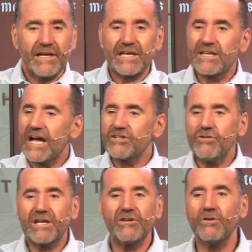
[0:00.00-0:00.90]
And God,
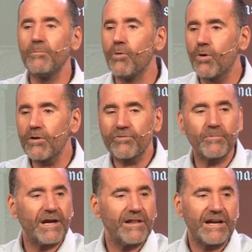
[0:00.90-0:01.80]
you can do more
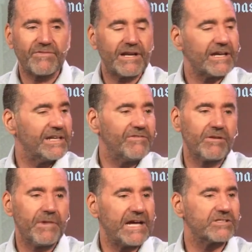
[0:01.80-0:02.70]
through my life than I can even
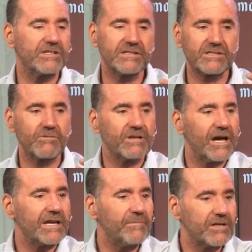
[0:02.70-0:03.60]
imagine. And so,
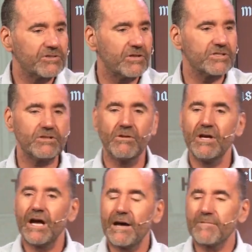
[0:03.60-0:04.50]
God, I'm going to trust you.
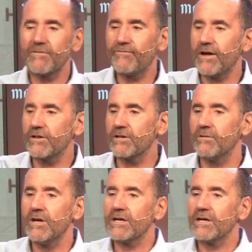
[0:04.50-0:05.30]
I'm going to follow you.